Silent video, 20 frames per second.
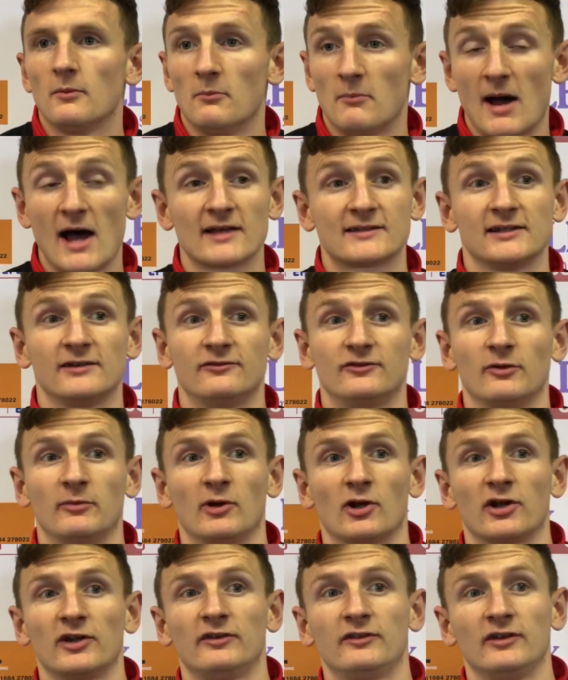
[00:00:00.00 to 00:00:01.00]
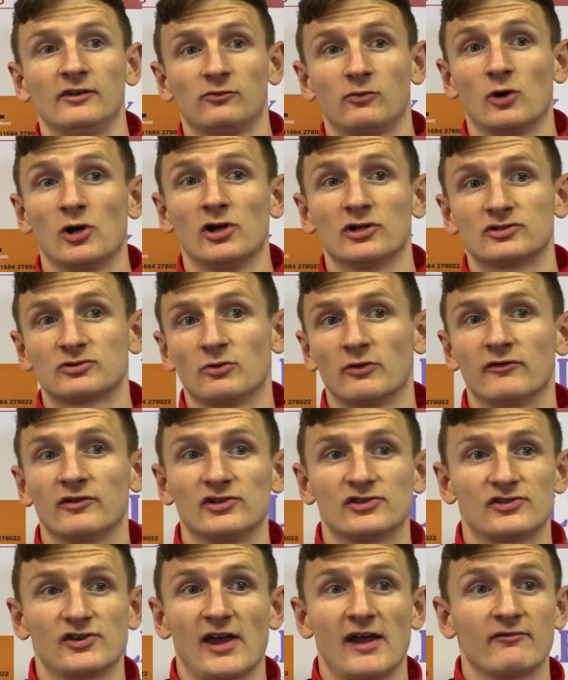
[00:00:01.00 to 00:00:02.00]
Massive, to be honest. He works with
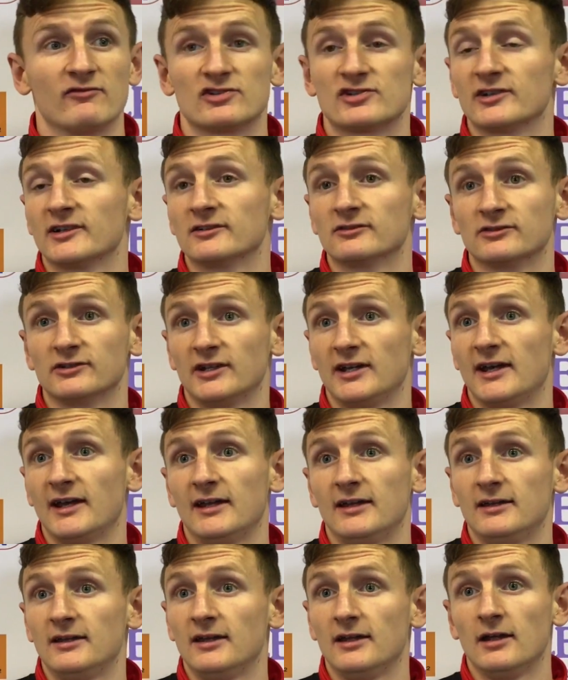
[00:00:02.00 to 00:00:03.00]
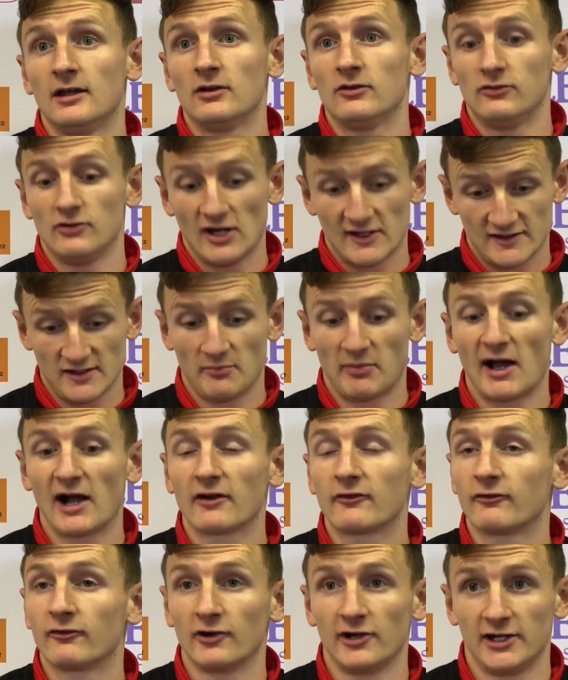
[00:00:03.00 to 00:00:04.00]
us every single day as a
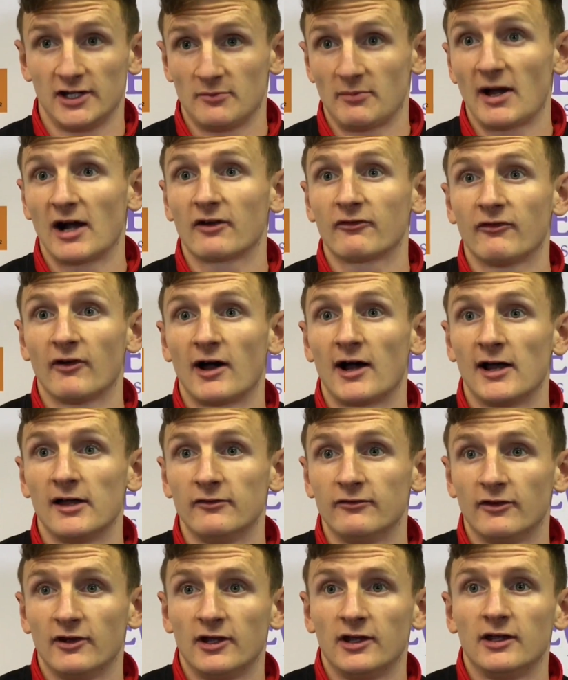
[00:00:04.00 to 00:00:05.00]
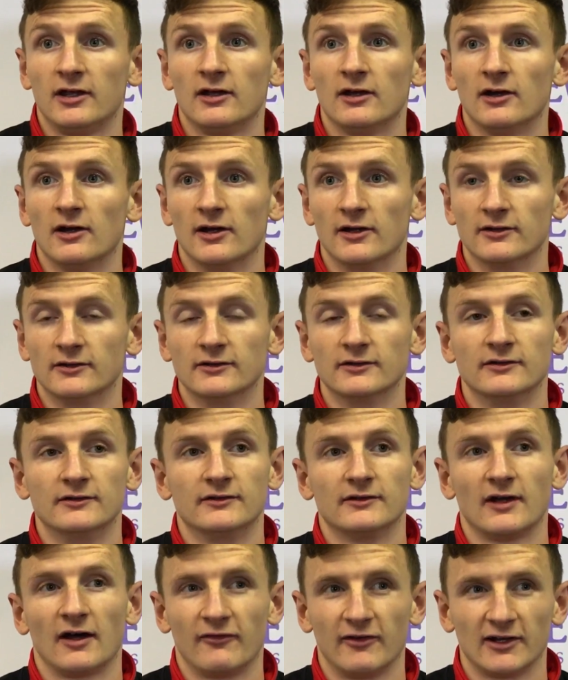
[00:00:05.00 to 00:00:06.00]
back three and a back five.
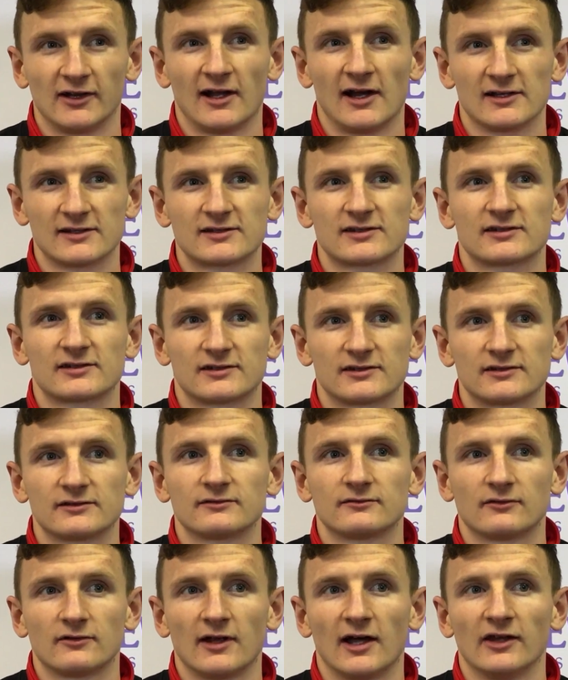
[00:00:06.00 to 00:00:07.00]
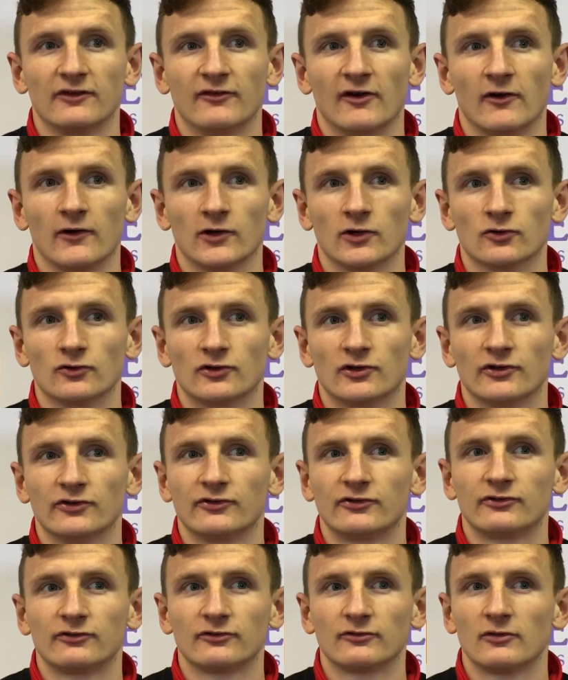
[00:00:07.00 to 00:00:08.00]
And I think that's very good,
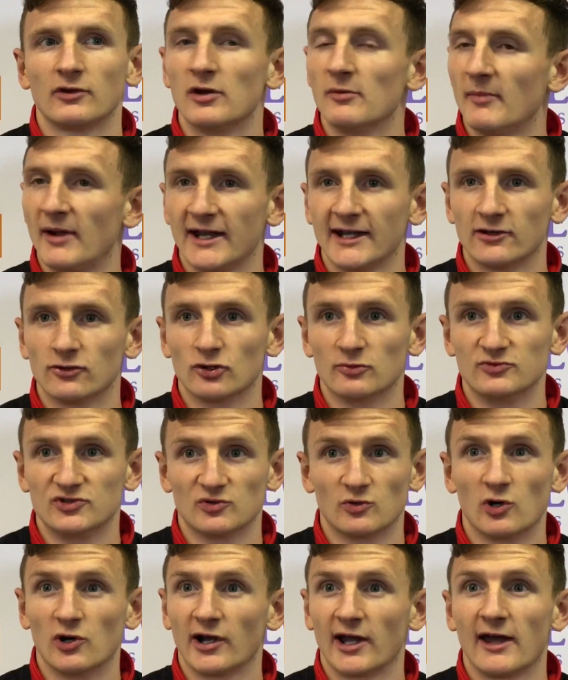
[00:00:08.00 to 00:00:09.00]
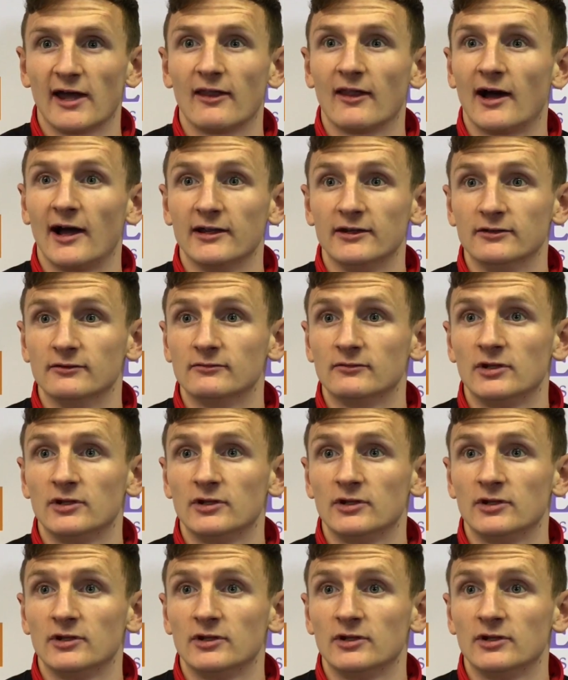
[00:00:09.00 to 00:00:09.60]
because at many clubs you won't get that.